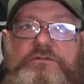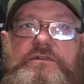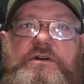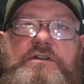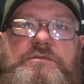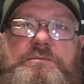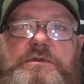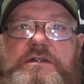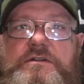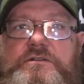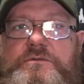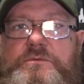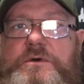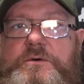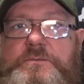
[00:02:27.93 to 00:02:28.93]
Weiss beer
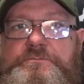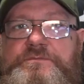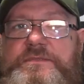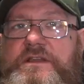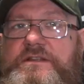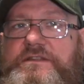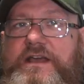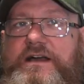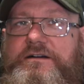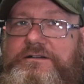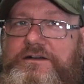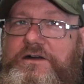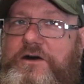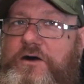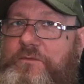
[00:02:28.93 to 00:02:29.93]
as well. Now,
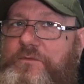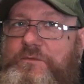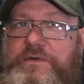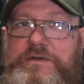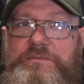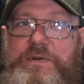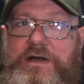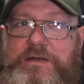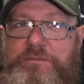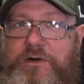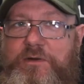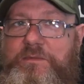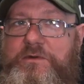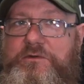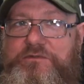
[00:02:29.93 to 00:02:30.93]
I'm not being paid
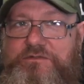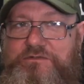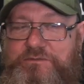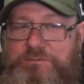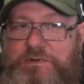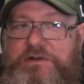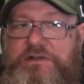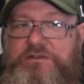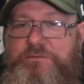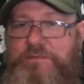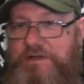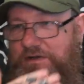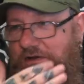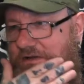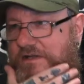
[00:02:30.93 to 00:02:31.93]
by Morrison's, believe
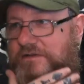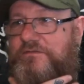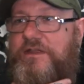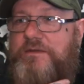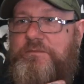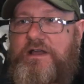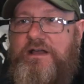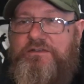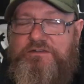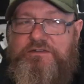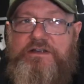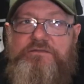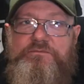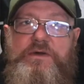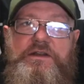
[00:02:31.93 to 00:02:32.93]
me, I give them cunts
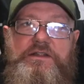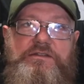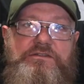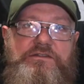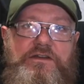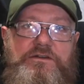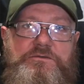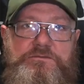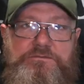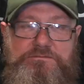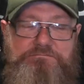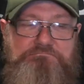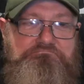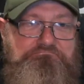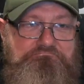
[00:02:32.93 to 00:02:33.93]
enough money, so
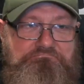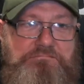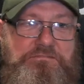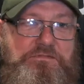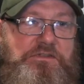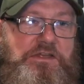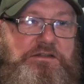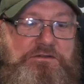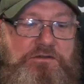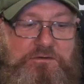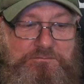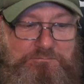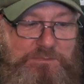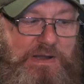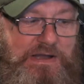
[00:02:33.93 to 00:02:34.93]
they're
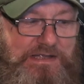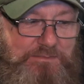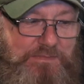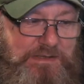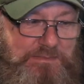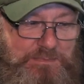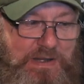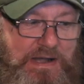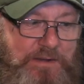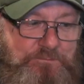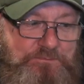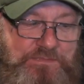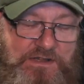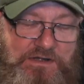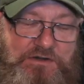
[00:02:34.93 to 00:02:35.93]
not paying me, but
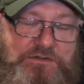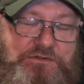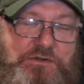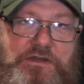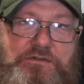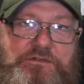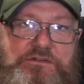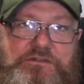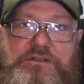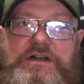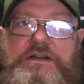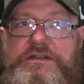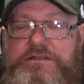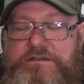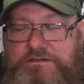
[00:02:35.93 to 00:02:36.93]
I do have to
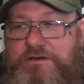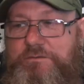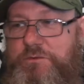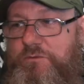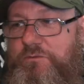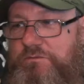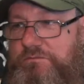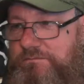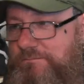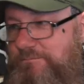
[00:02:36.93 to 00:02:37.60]
say, and I will